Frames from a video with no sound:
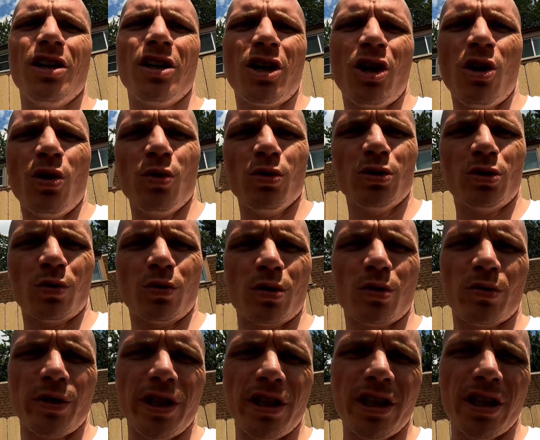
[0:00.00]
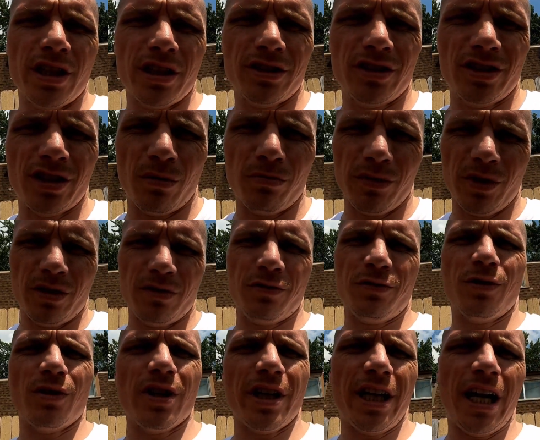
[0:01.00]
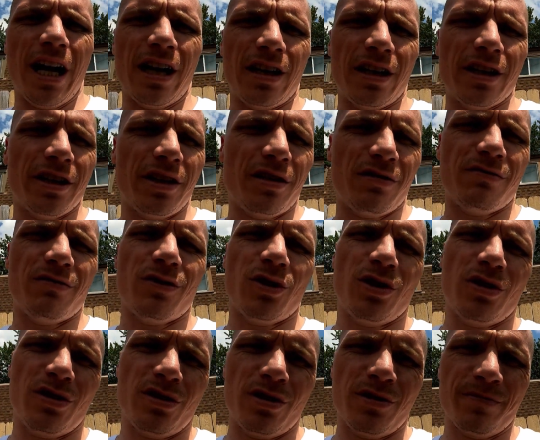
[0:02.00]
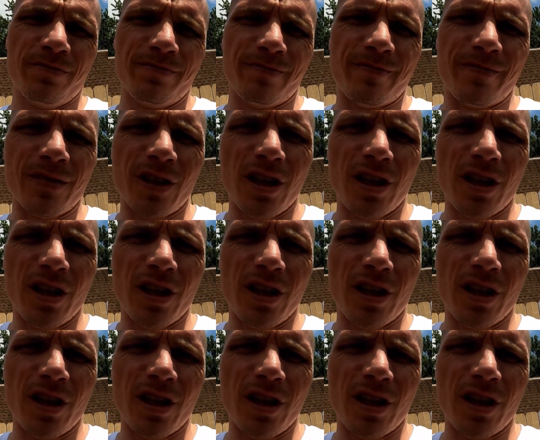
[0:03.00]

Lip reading: The codes were reading something for the catalytic converter,